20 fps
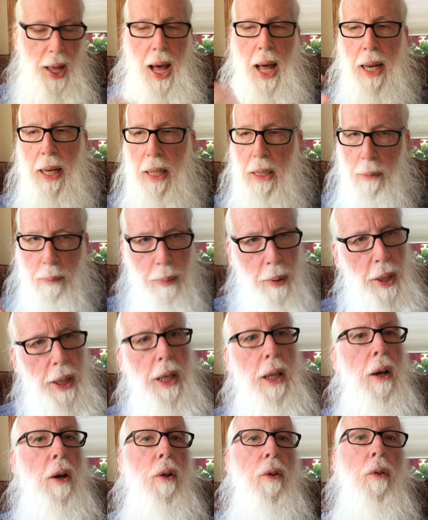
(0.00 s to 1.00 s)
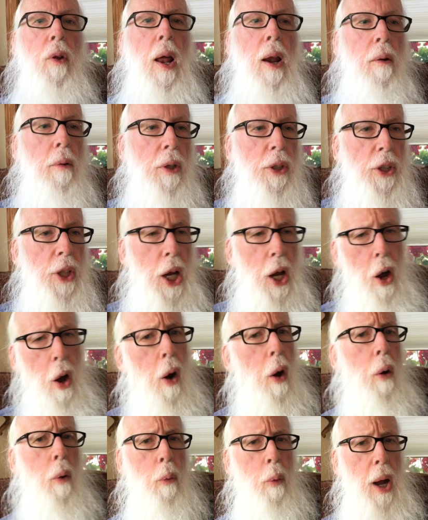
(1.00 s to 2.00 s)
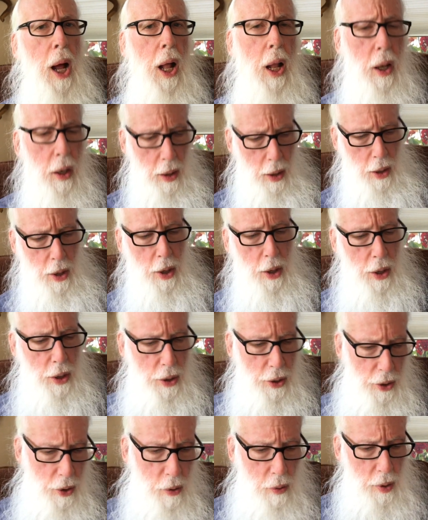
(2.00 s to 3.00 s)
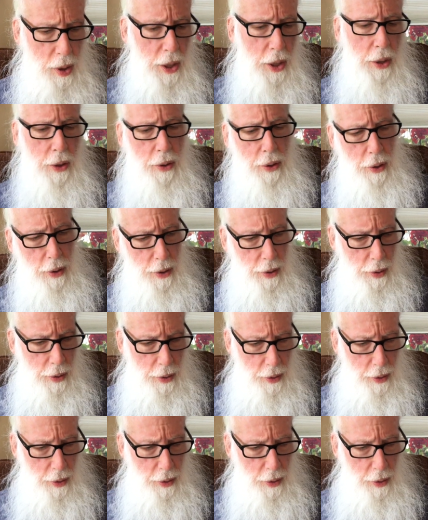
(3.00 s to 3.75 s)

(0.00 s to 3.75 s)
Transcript: on this particular thread who was saying, oh, well, you need to,